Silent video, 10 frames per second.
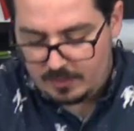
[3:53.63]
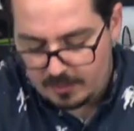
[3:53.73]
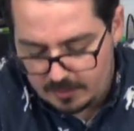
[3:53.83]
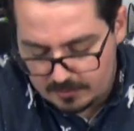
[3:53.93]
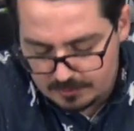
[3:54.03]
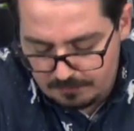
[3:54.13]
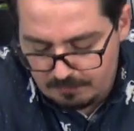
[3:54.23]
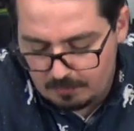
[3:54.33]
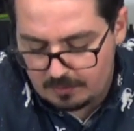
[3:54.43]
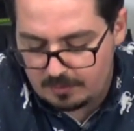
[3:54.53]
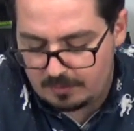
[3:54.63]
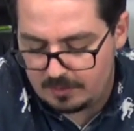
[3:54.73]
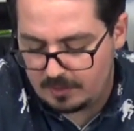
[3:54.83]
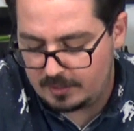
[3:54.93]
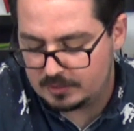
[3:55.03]
as for
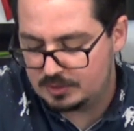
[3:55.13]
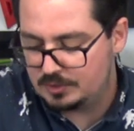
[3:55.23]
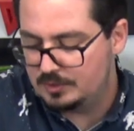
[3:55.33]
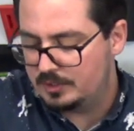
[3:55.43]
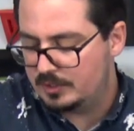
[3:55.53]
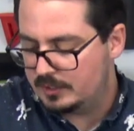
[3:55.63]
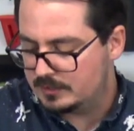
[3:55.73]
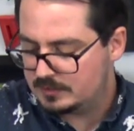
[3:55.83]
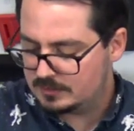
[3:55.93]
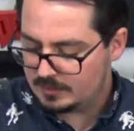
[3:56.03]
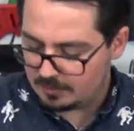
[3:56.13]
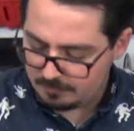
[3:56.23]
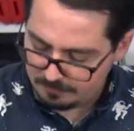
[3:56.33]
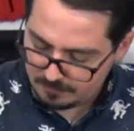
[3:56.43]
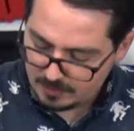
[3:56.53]
the extruder
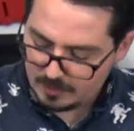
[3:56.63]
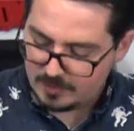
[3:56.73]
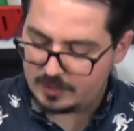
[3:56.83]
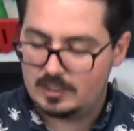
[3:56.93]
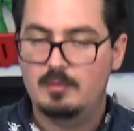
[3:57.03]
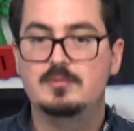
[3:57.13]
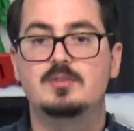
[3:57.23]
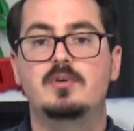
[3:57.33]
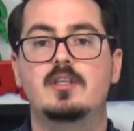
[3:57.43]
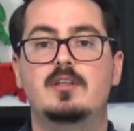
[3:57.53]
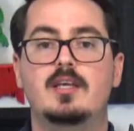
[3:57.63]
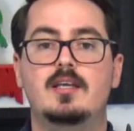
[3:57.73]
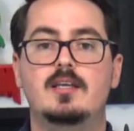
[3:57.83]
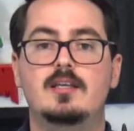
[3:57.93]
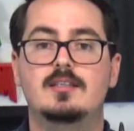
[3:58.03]
itself, it comes with
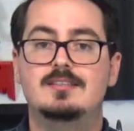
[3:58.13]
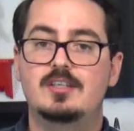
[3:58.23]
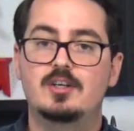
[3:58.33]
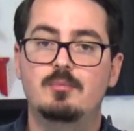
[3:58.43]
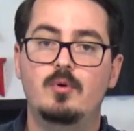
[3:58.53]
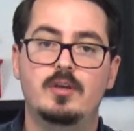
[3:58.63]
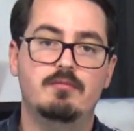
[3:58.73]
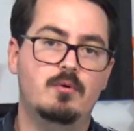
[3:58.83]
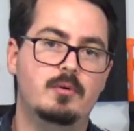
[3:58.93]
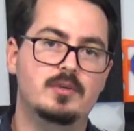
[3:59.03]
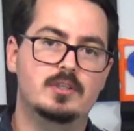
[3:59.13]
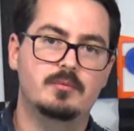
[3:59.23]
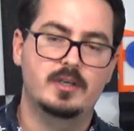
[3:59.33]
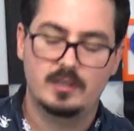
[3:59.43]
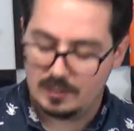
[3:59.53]
a 0.4
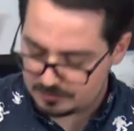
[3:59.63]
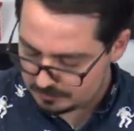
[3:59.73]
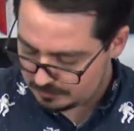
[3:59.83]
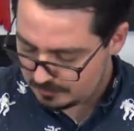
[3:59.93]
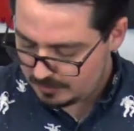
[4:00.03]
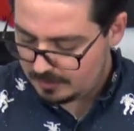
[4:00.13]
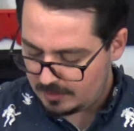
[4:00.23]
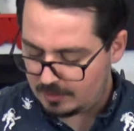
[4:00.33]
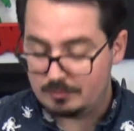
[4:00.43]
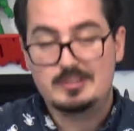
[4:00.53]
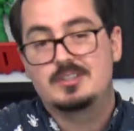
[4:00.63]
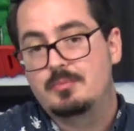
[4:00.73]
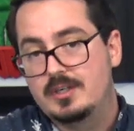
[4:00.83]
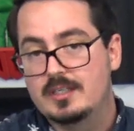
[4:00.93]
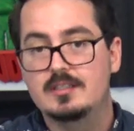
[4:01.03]
millimeter nozzle, uh, which is a
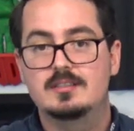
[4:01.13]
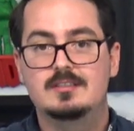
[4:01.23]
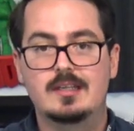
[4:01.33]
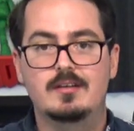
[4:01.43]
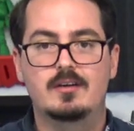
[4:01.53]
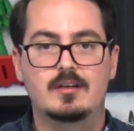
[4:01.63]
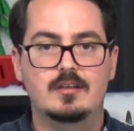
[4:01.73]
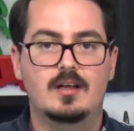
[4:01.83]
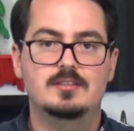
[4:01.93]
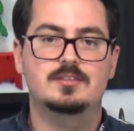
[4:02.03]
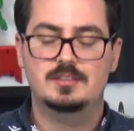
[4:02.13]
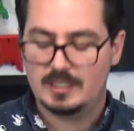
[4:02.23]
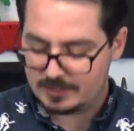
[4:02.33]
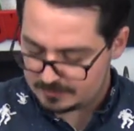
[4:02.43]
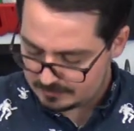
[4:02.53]
pretty standard nozzle
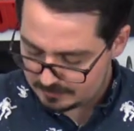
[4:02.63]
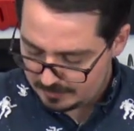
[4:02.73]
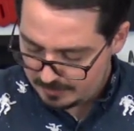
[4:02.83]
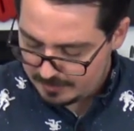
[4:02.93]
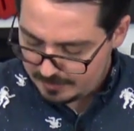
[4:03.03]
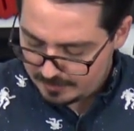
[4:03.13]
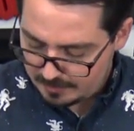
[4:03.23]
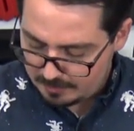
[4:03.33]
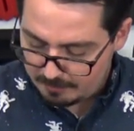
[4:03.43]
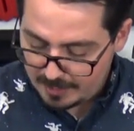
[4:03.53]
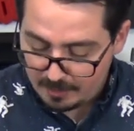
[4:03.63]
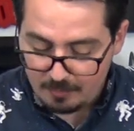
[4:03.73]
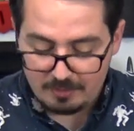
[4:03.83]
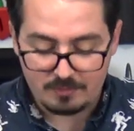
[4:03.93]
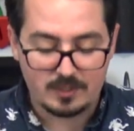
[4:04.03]
size. Um,
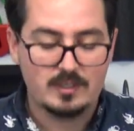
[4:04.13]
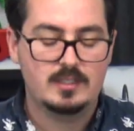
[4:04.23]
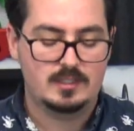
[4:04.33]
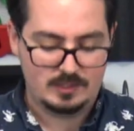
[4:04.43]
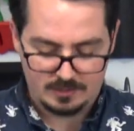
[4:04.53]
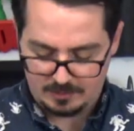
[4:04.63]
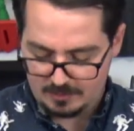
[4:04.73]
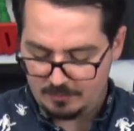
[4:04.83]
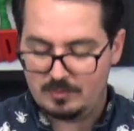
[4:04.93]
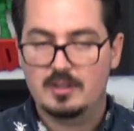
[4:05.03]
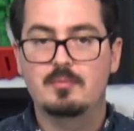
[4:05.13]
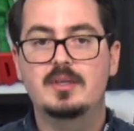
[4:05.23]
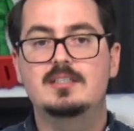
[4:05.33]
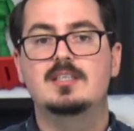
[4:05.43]
however, one of the big